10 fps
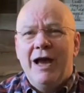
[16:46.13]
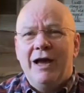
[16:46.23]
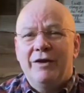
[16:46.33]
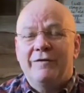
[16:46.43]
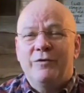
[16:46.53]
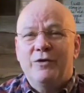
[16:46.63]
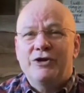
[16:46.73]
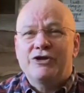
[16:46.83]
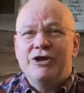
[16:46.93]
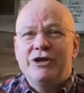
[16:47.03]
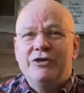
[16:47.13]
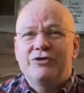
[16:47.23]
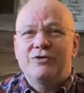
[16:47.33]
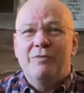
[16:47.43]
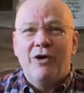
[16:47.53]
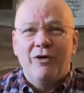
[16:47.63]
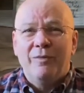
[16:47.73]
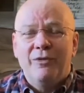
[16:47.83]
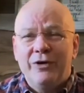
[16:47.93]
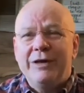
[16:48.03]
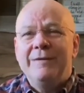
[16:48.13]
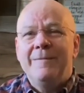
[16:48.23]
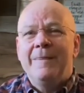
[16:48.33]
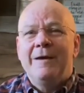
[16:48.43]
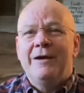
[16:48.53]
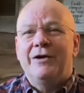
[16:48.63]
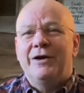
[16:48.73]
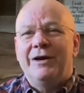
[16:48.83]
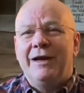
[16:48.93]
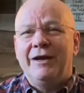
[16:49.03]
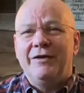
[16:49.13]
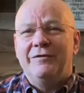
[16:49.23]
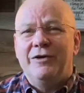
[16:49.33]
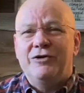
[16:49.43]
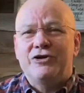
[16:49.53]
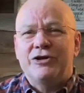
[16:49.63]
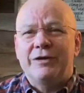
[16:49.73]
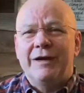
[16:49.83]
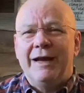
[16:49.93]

I look forward to seeing you tomorrow morning on our daily devotion.